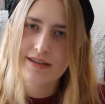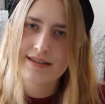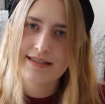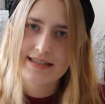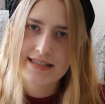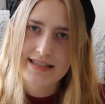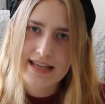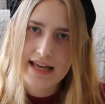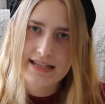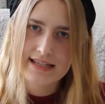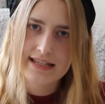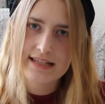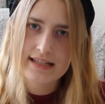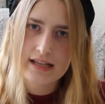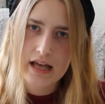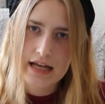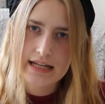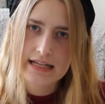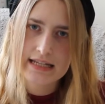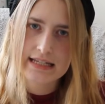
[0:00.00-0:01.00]
instead
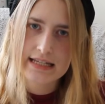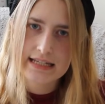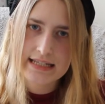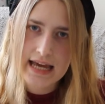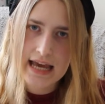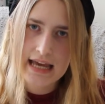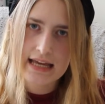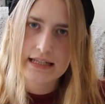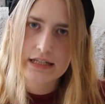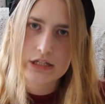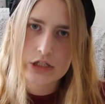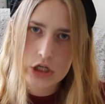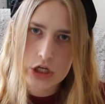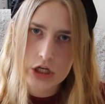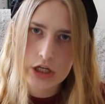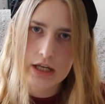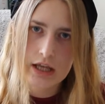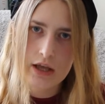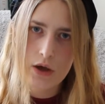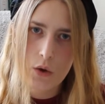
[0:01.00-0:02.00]
decided to take the
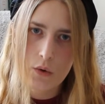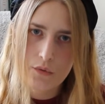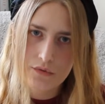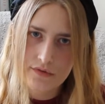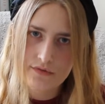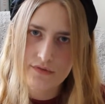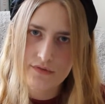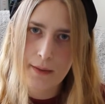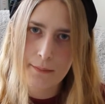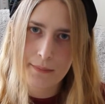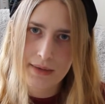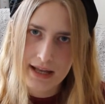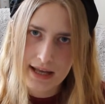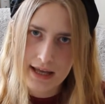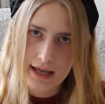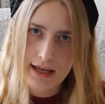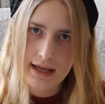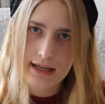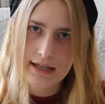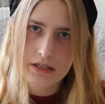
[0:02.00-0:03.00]
journey of the
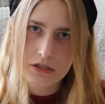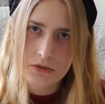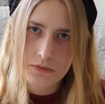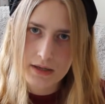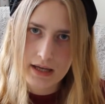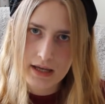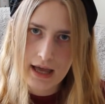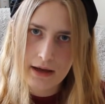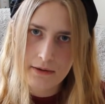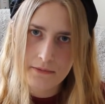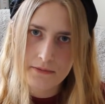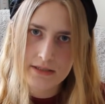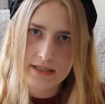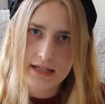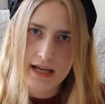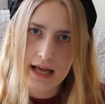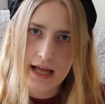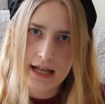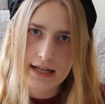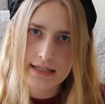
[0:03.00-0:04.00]
family into account
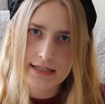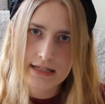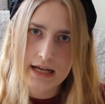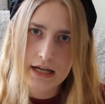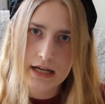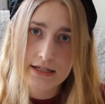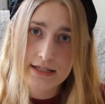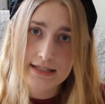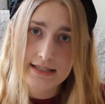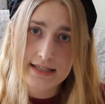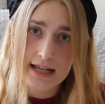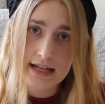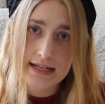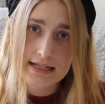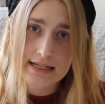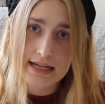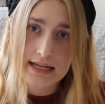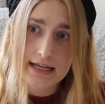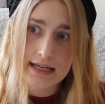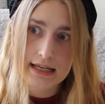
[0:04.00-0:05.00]
and
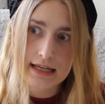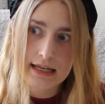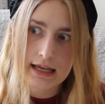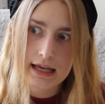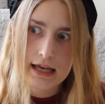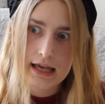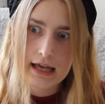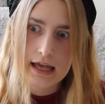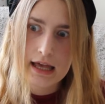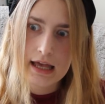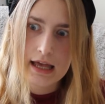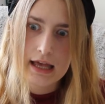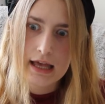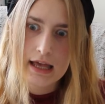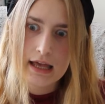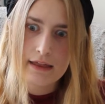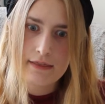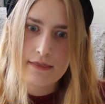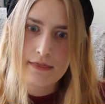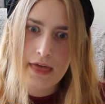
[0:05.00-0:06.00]
understanding
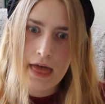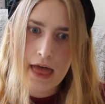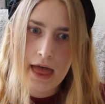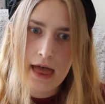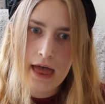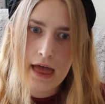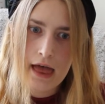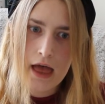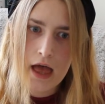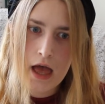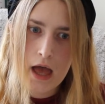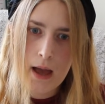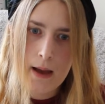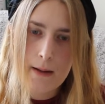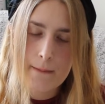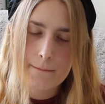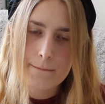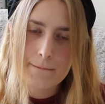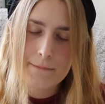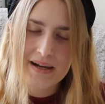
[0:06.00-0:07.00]
their
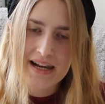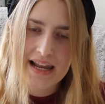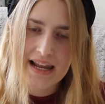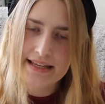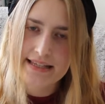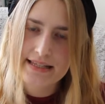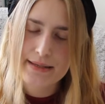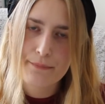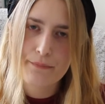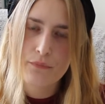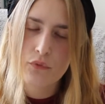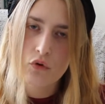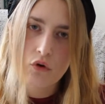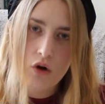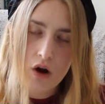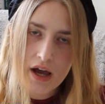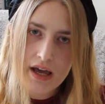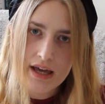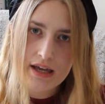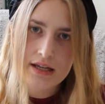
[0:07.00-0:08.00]
place
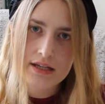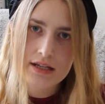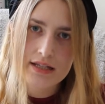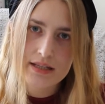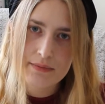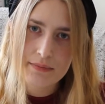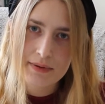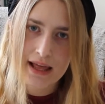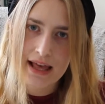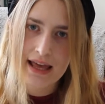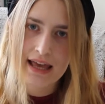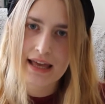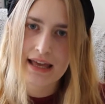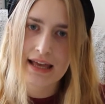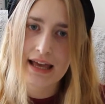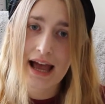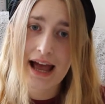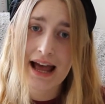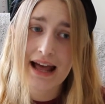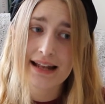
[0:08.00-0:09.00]
prior to the
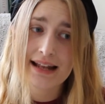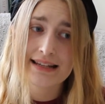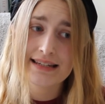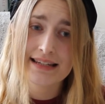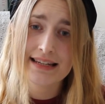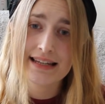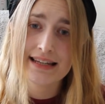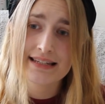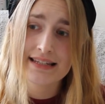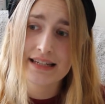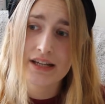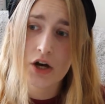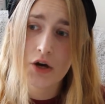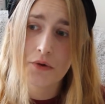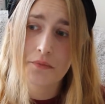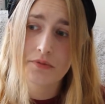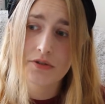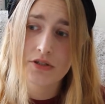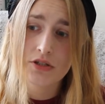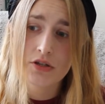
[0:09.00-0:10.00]
plague and leading
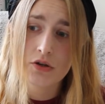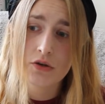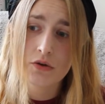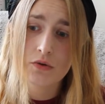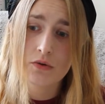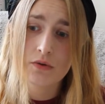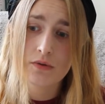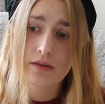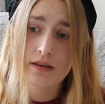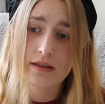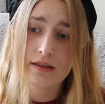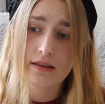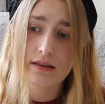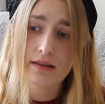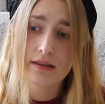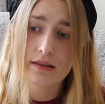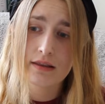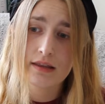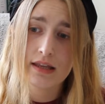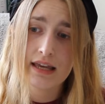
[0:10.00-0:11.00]
up to
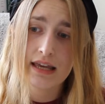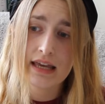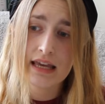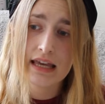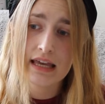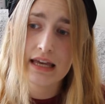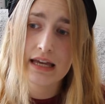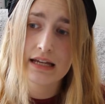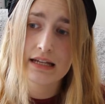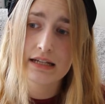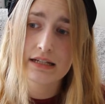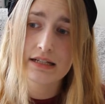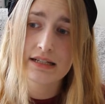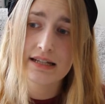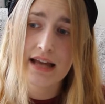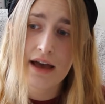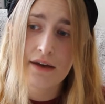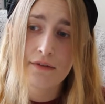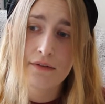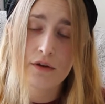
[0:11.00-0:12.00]
the
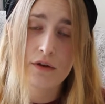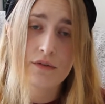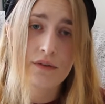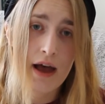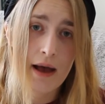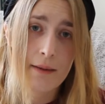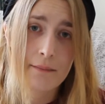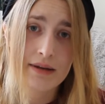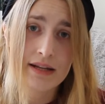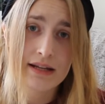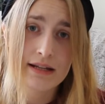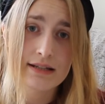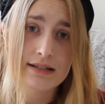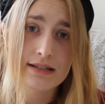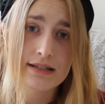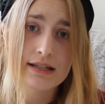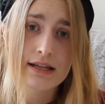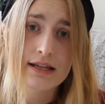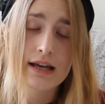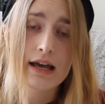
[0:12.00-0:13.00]
death of
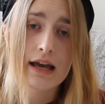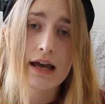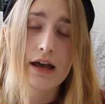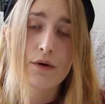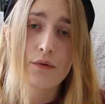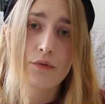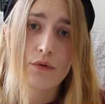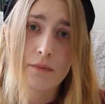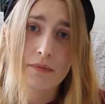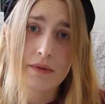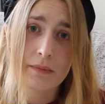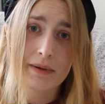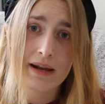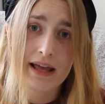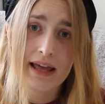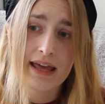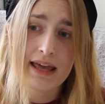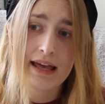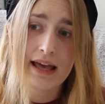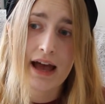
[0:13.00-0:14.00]
Hamnet from the
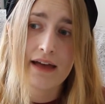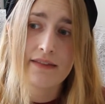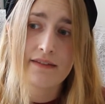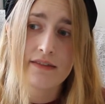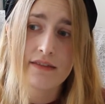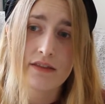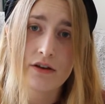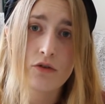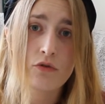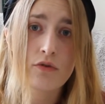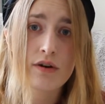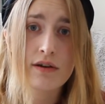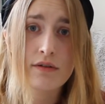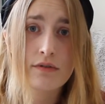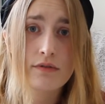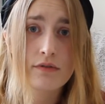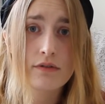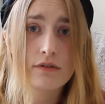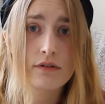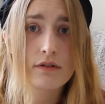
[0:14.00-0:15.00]
plague and then the
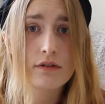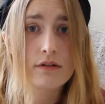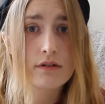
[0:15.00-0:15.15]
grief